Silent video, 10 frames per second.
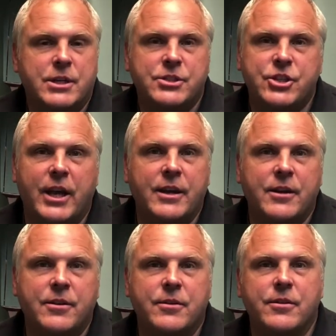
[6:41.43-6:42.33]
Jen
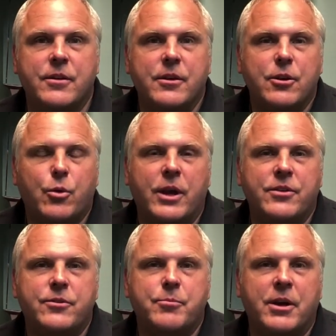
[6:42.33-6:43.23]
and
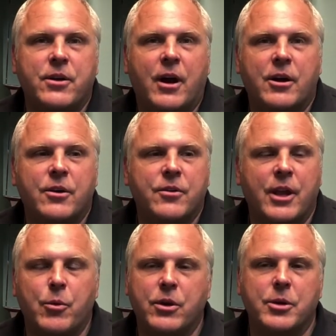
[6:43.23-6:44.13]
Grace, my daughter,
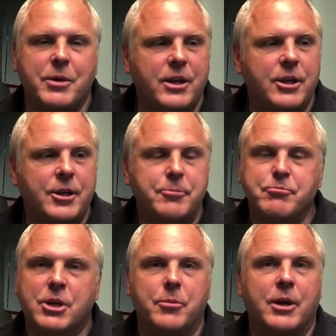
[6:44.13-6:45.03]
they were gonna be
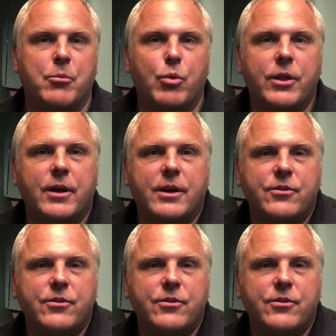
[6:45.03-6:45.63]
coming up with us.